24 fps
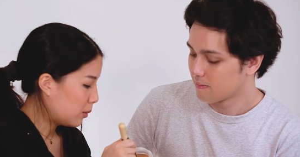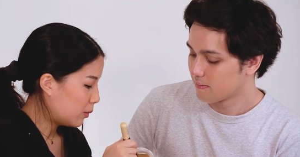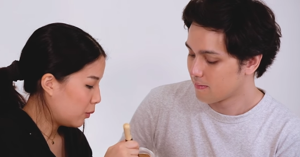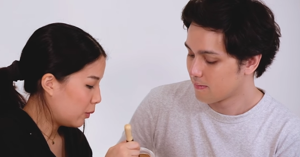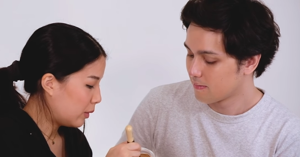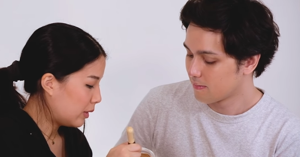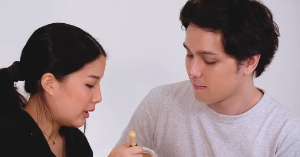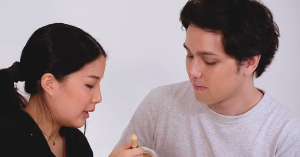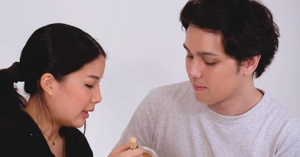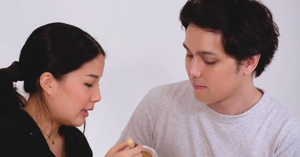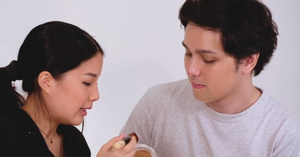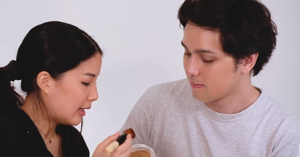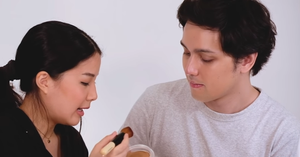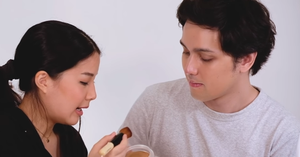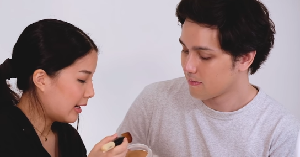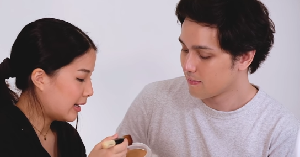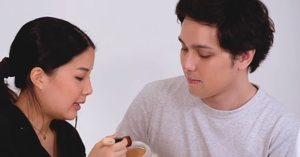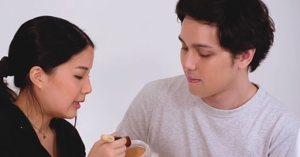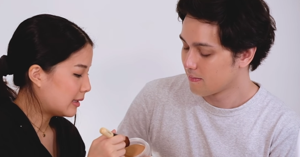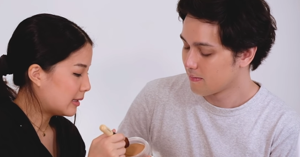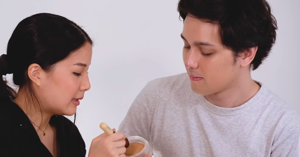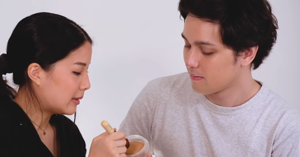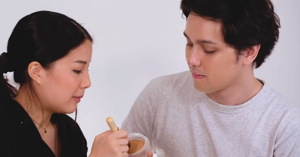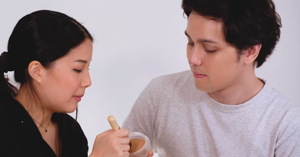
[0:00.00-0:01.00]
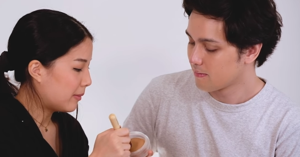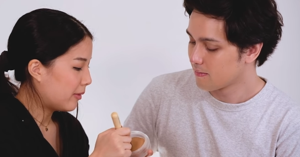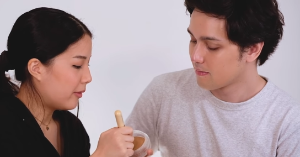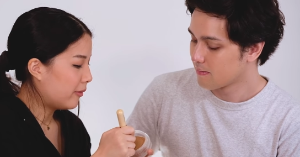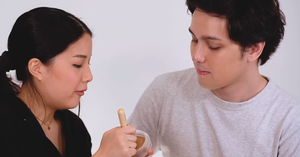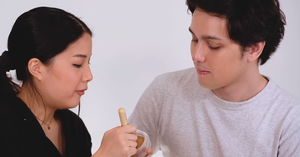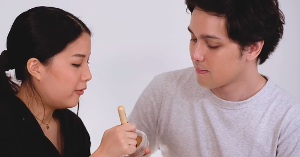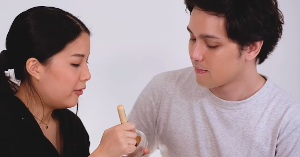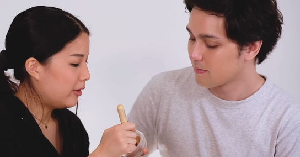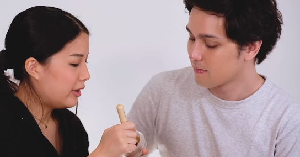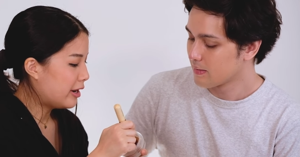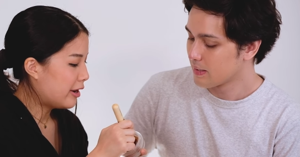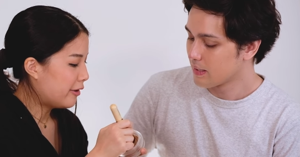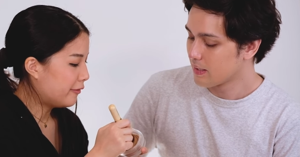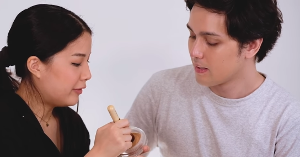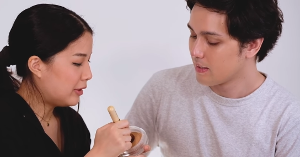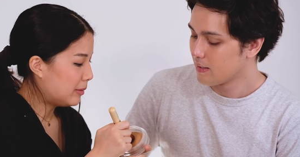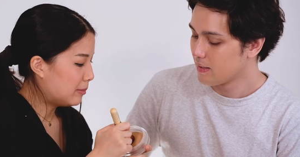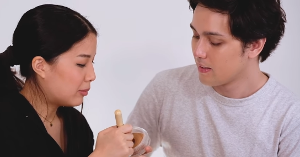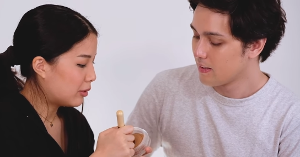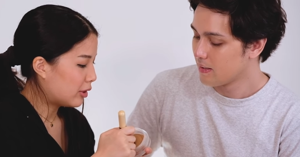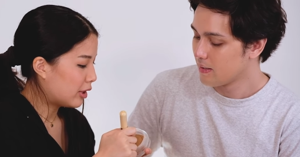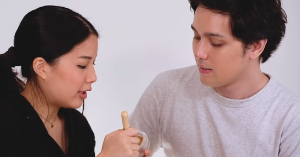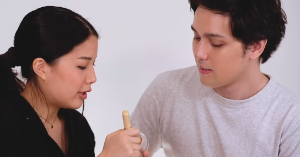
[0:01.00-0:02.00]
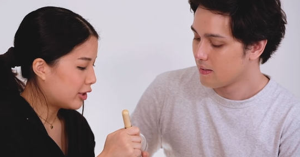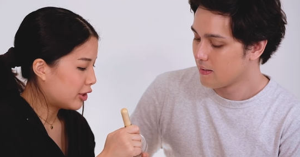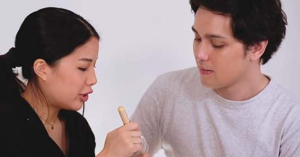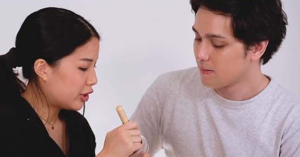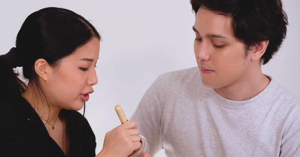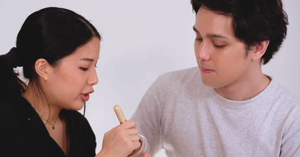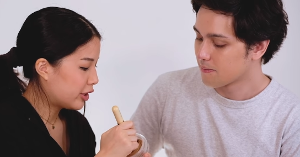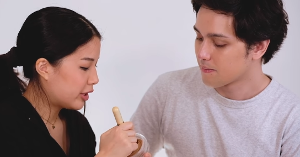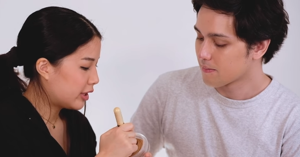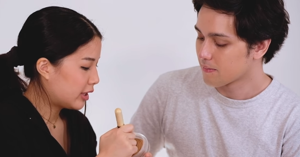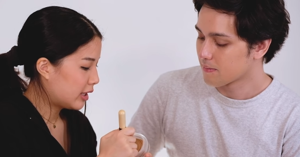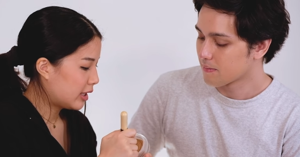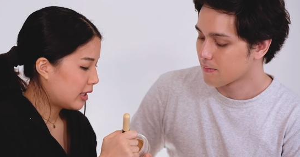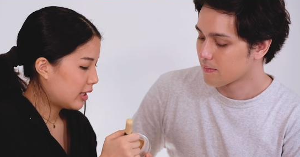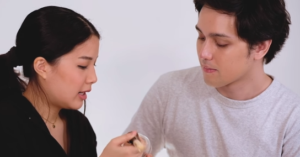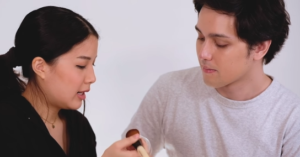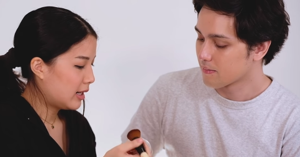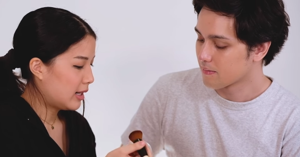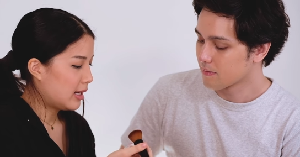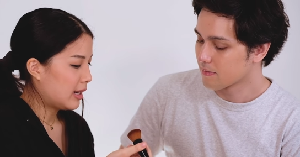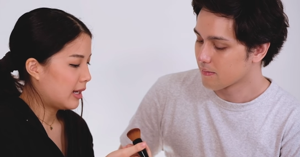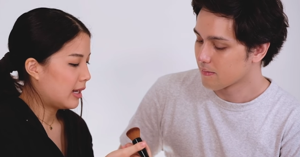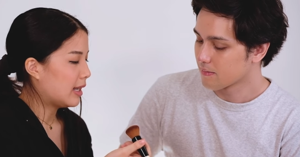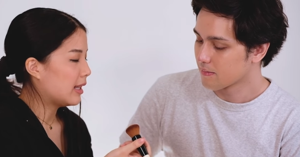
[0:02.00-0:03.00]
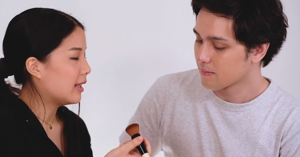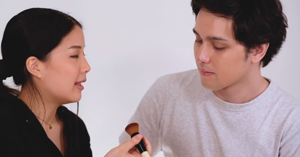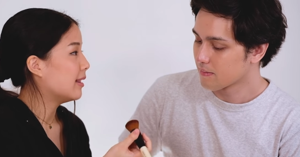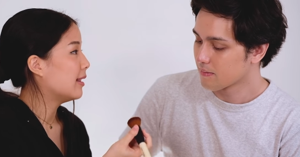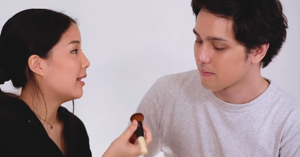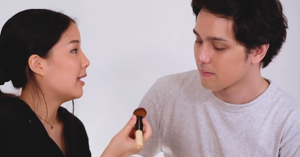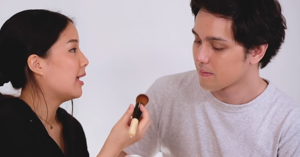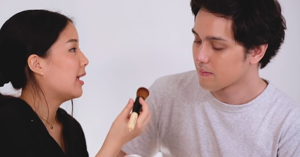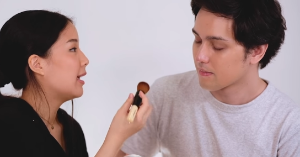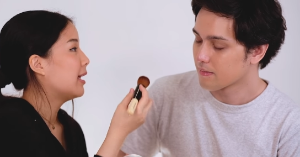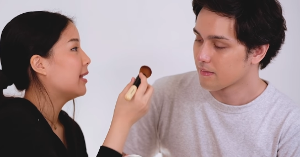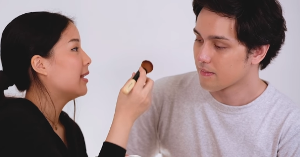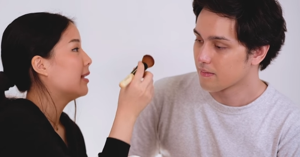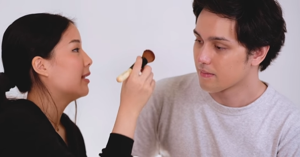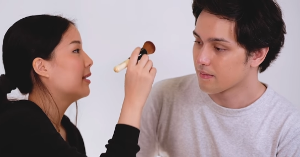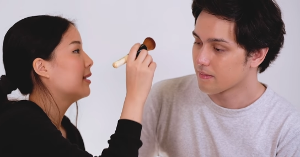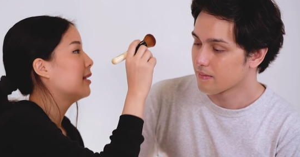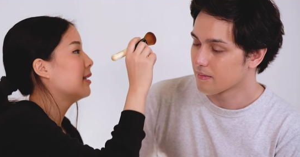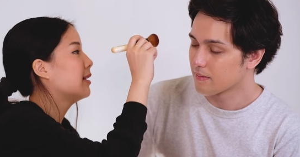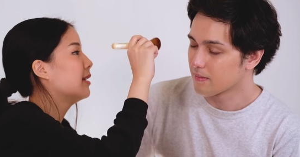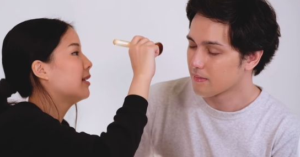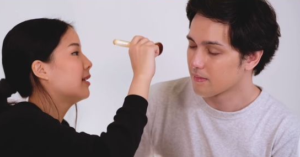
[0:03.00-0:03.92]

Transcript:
Speaker 1: with a nice fluffy brush and then